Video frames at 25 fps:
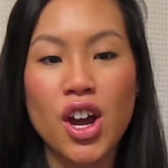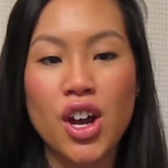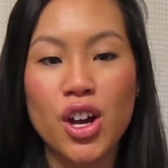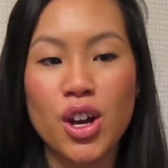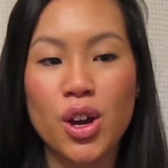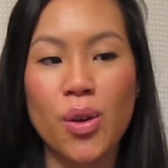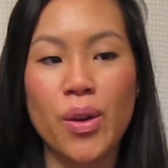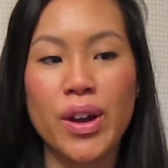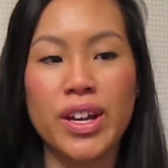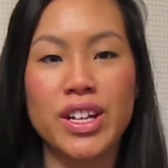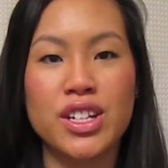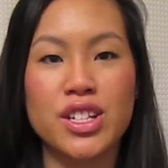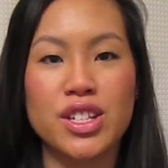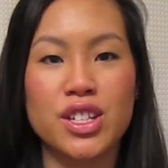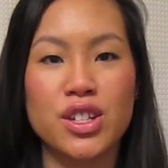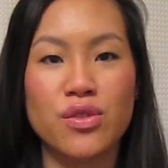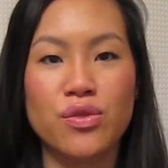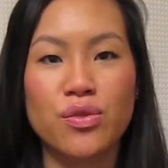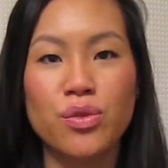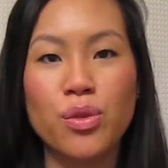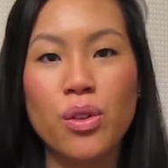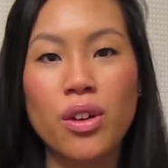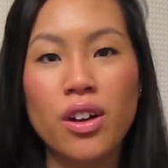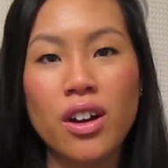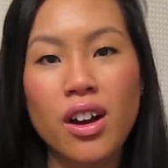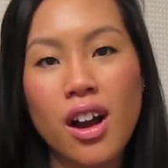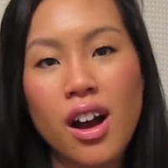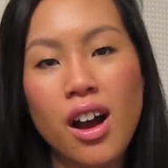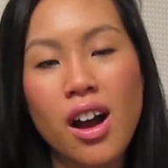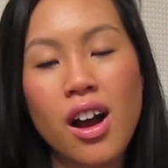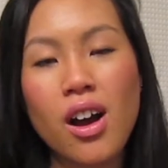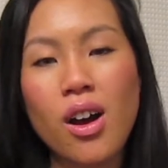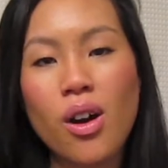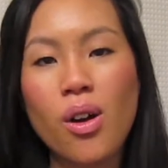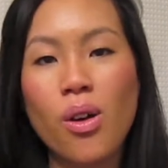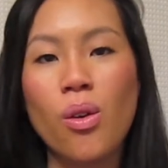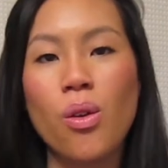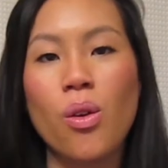going to
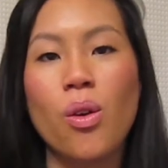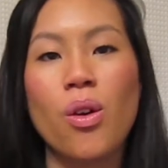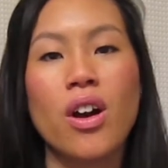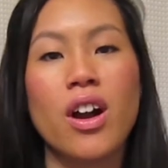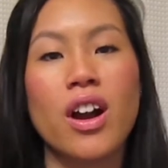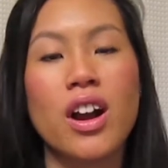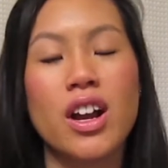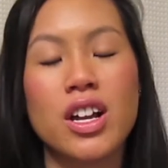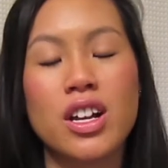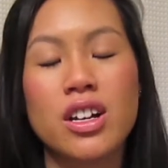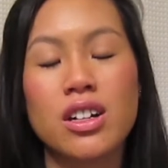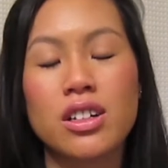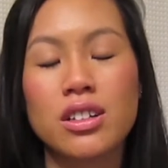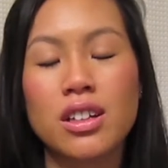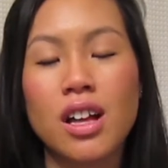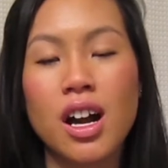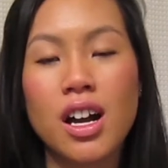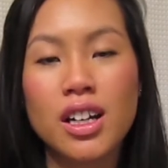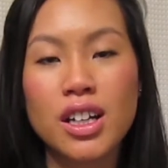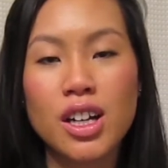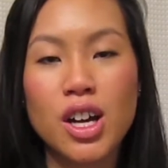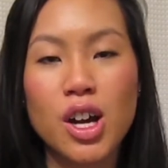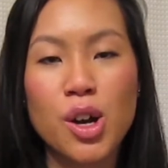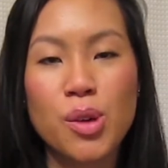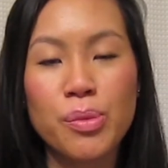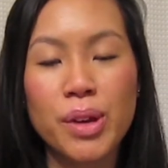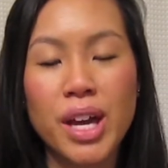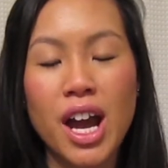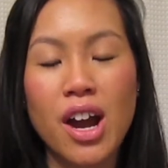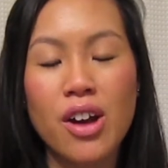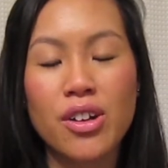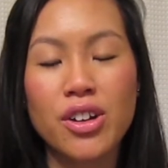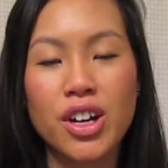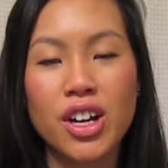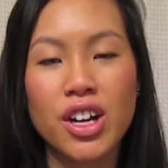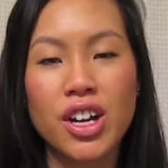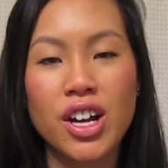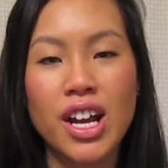Sephora or your Lancome
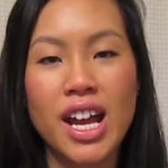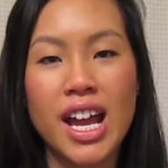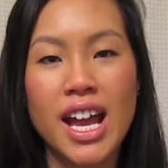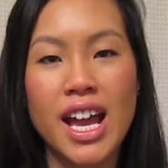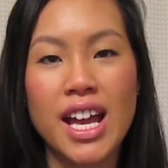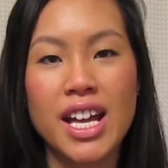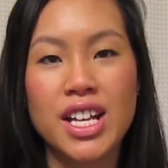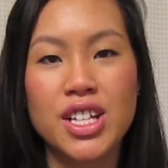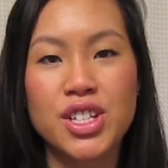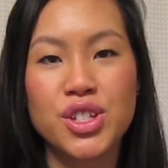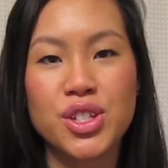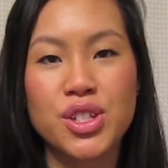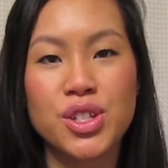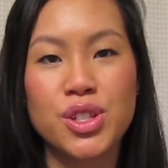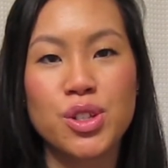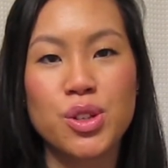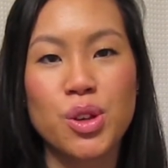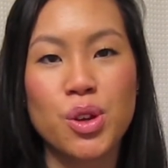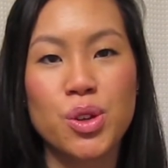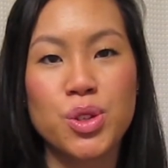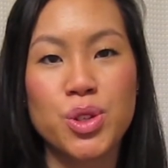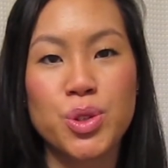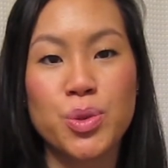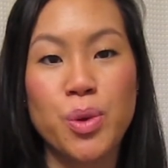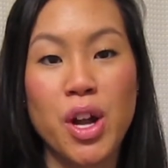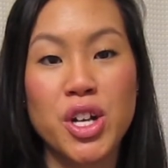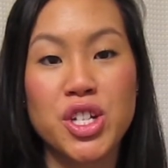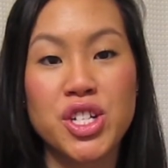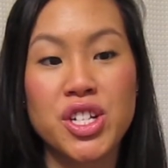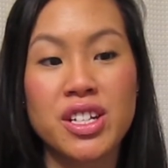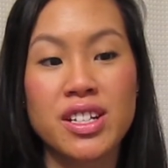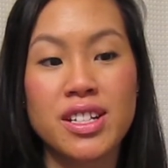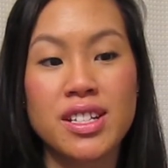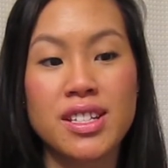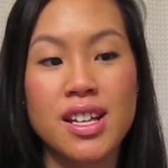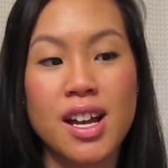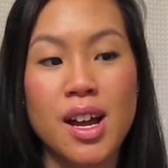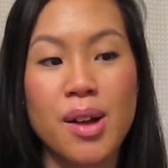counter and just
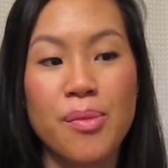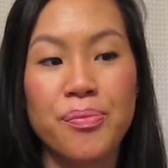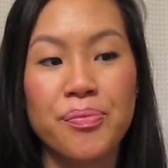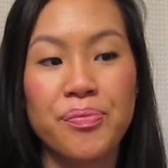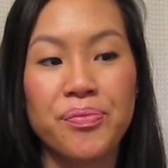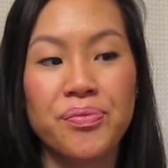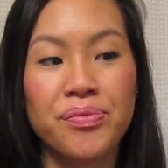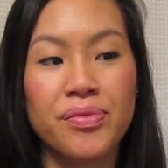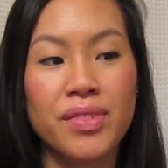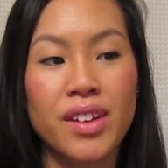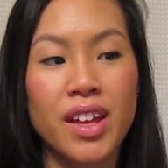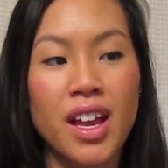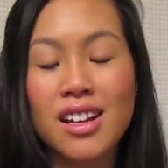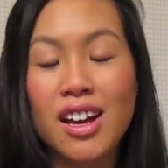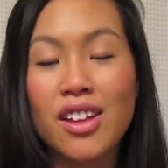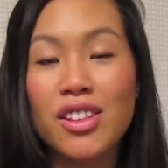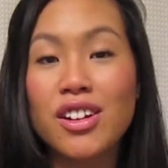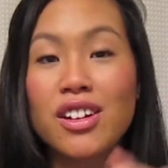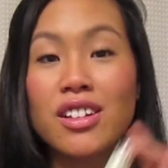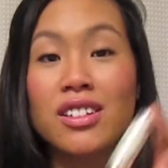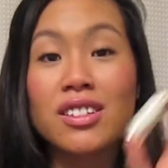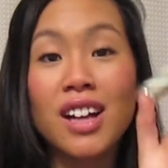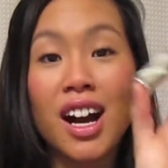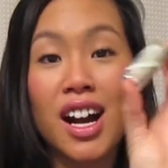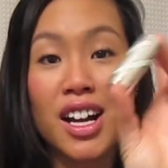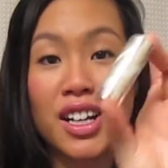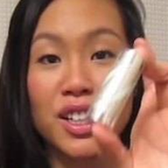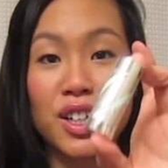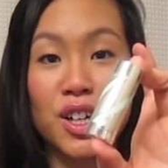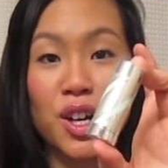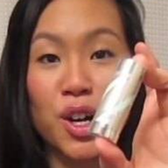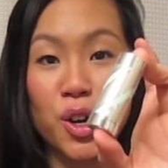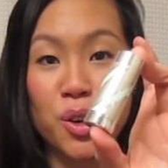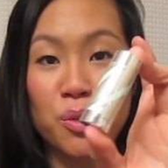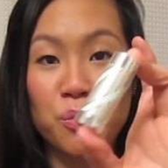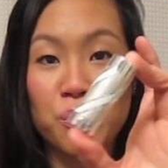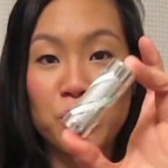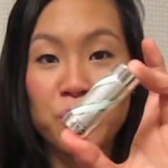swatching some other
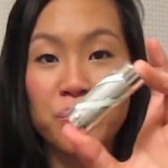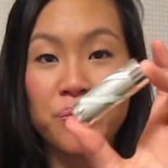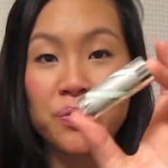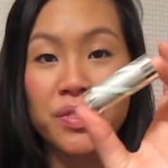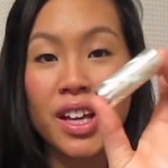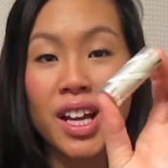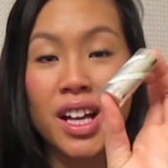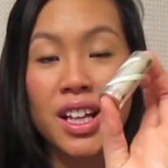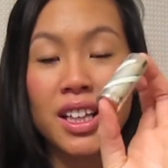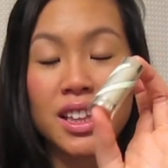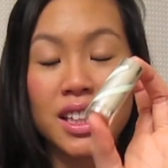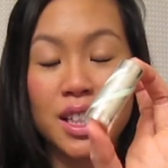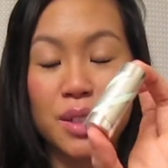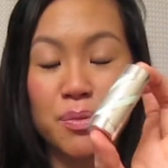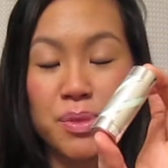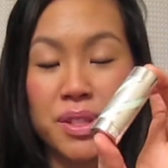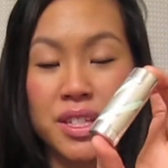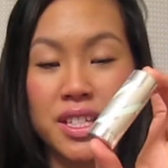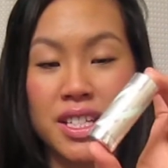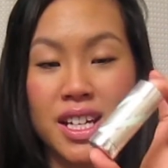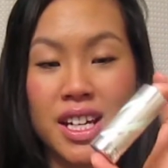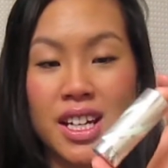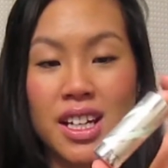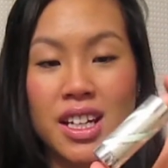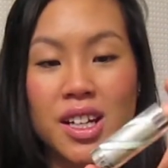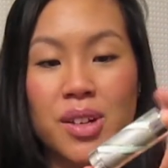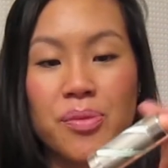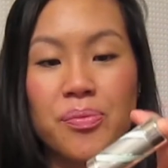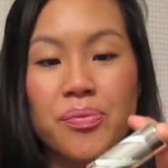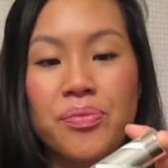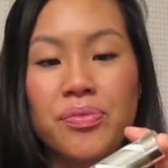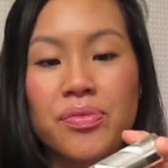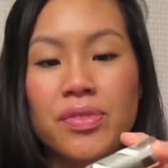Lancome lipstick.